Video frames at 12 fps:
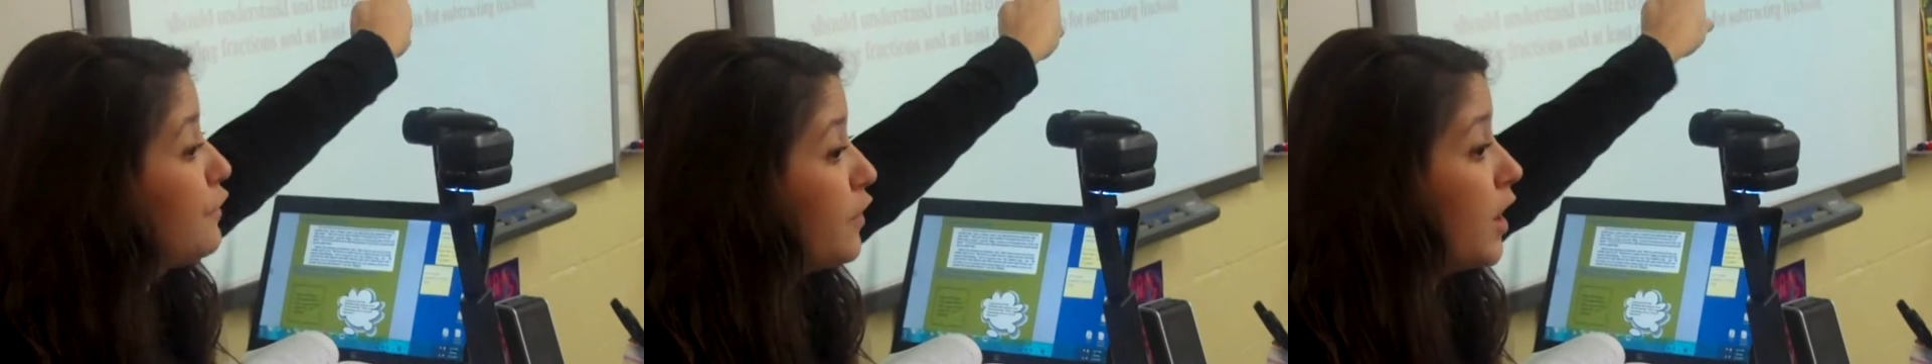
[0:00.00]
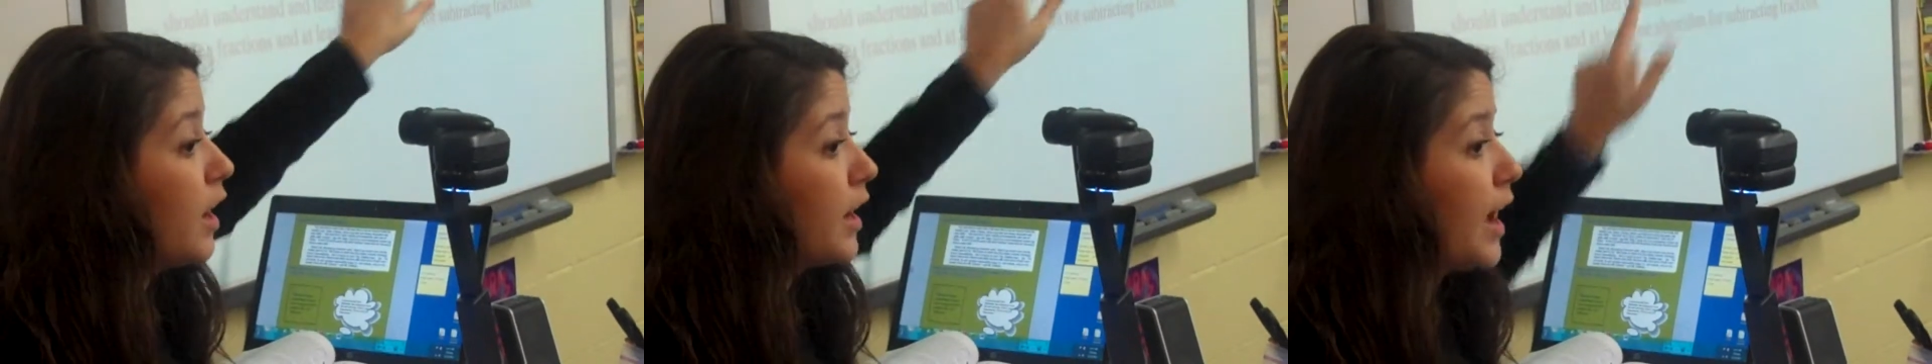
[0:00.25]
for
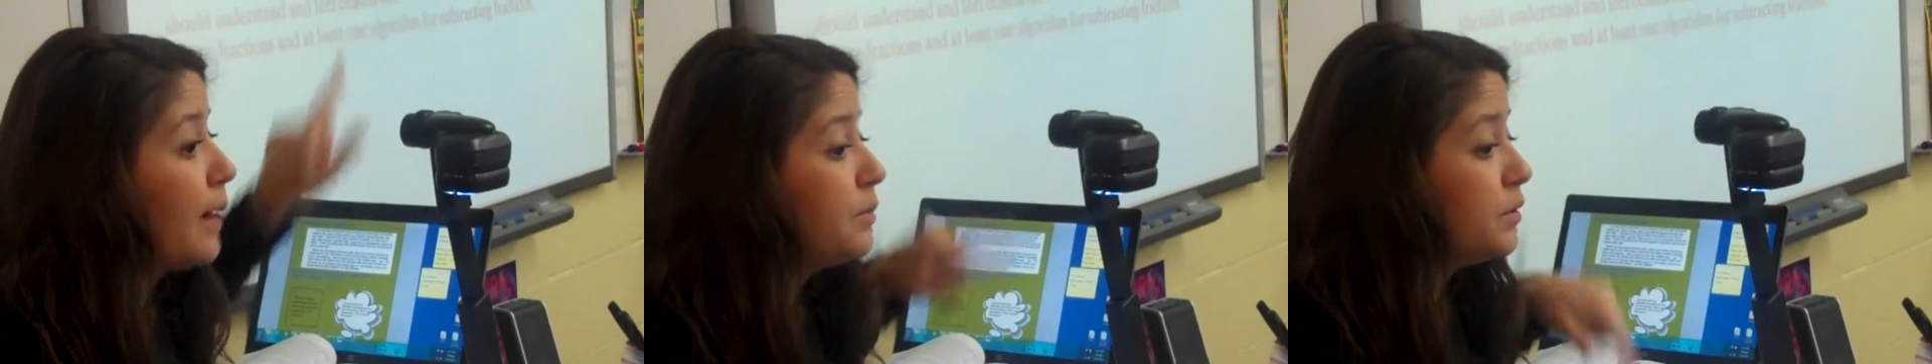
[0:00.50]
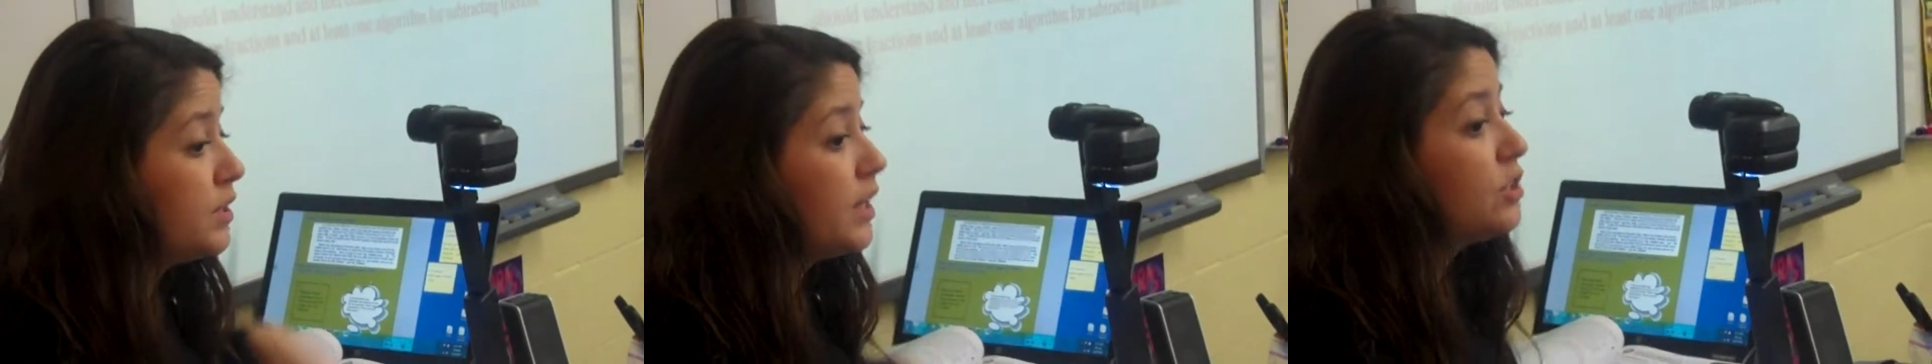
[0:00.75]
our
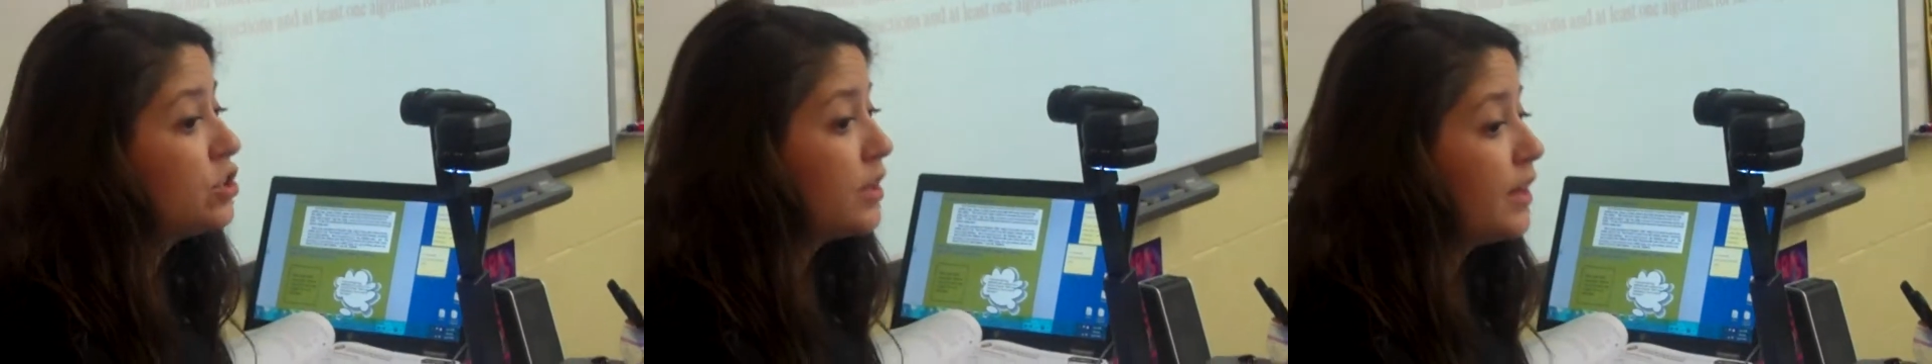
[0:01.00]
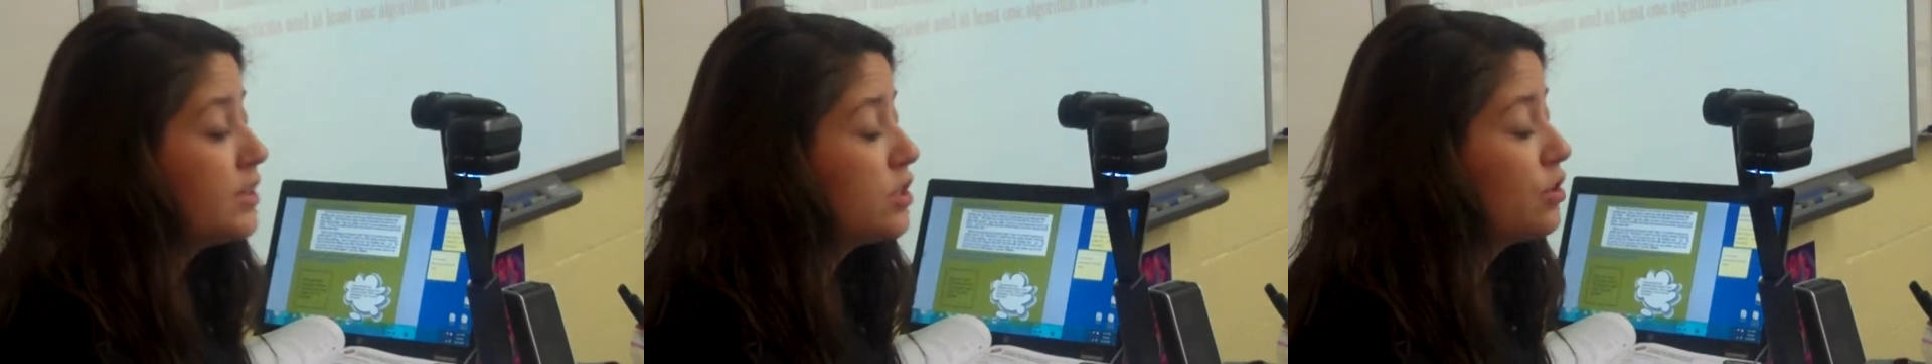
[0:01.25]
computation.
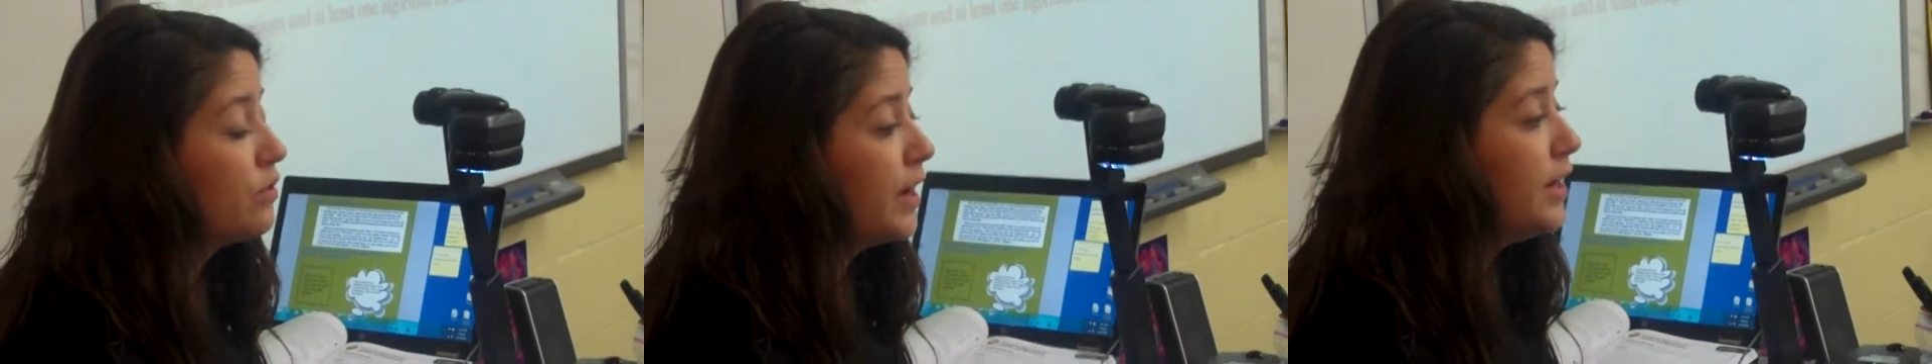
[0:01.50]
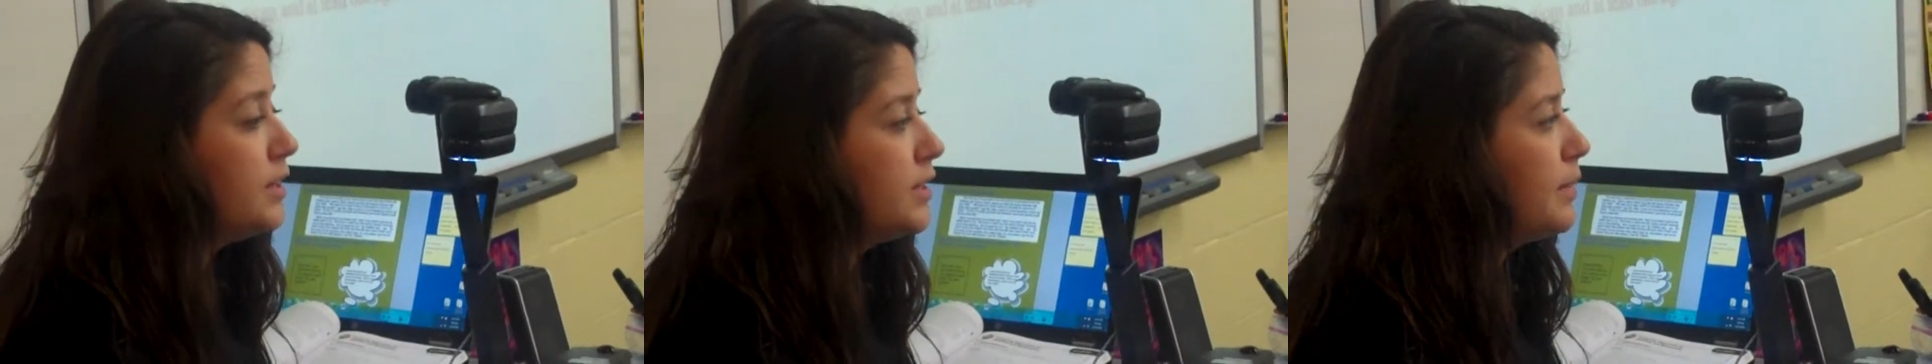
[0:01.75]
That's a
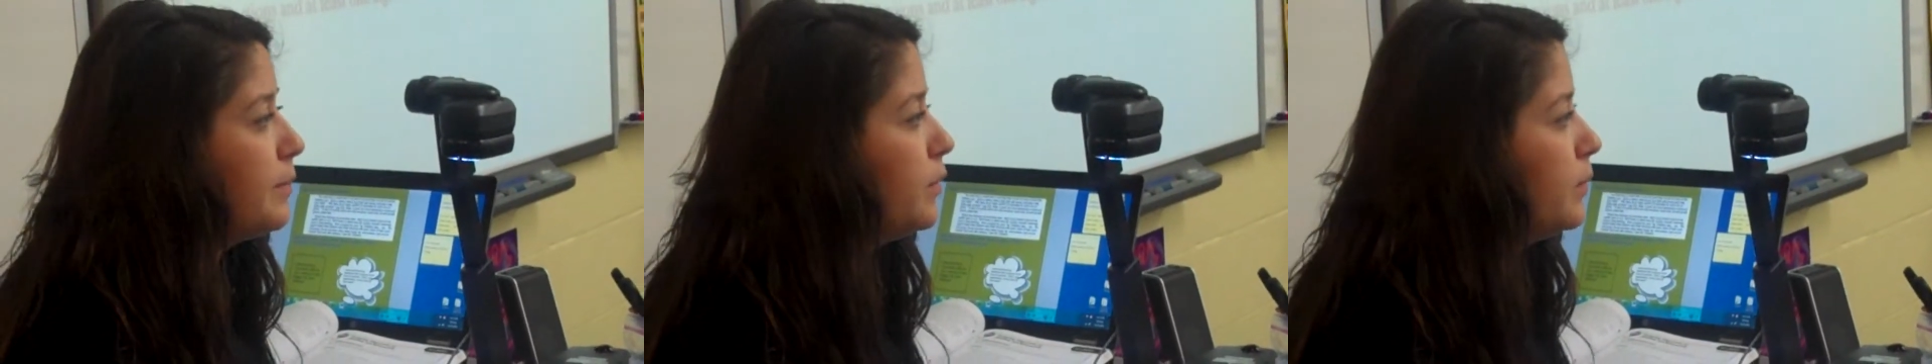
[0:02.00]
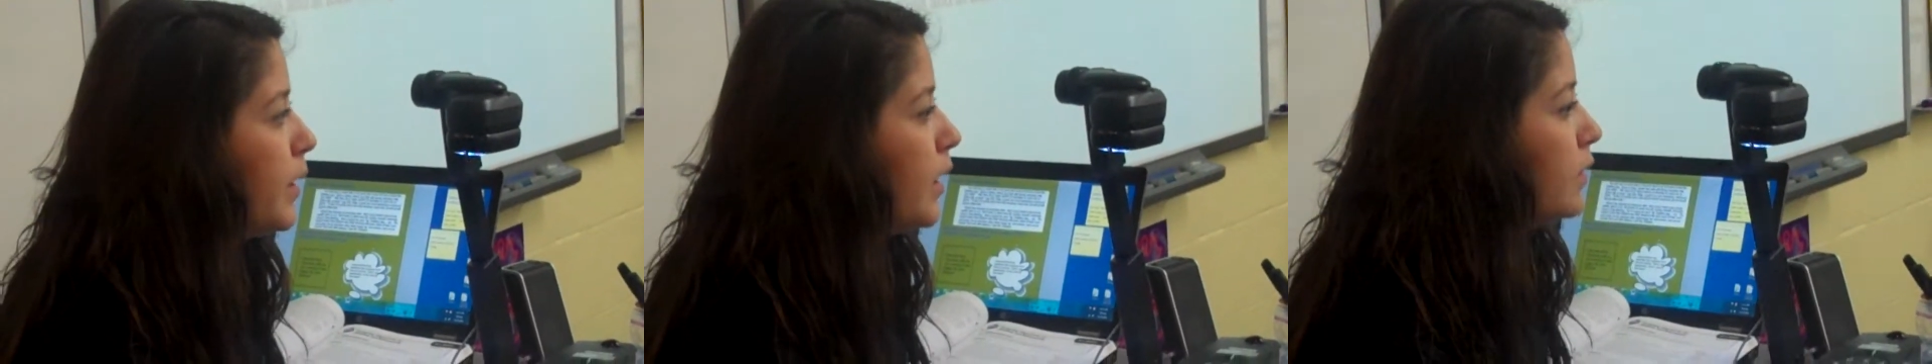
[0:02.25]
great example. What